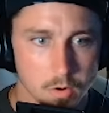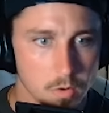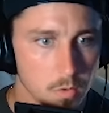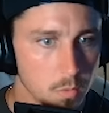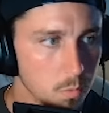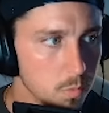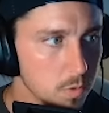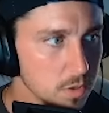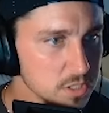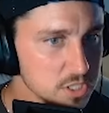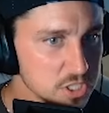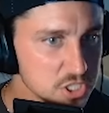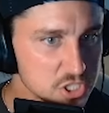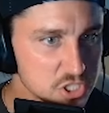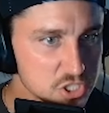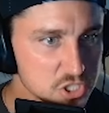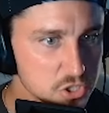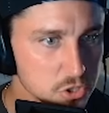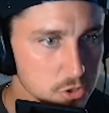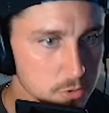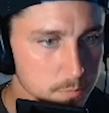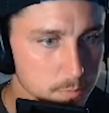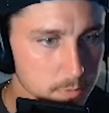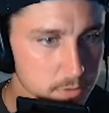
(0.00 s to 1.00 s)
What
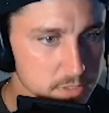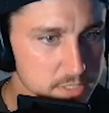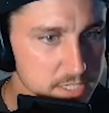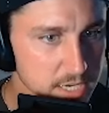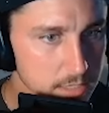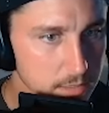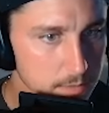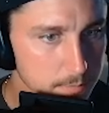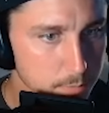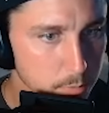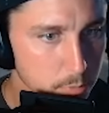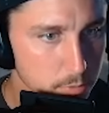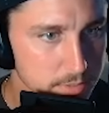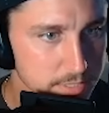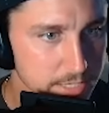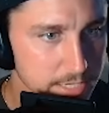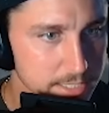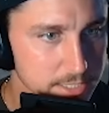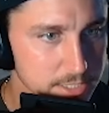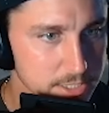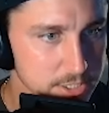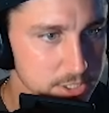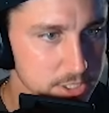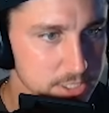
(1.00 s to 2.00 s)
super
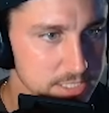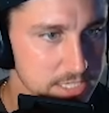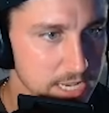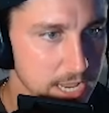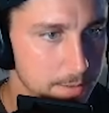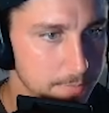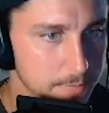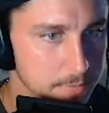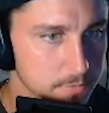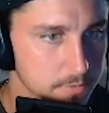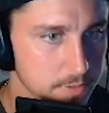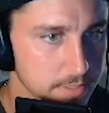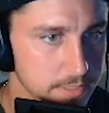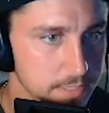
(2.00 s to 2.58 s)
teleportation just happened right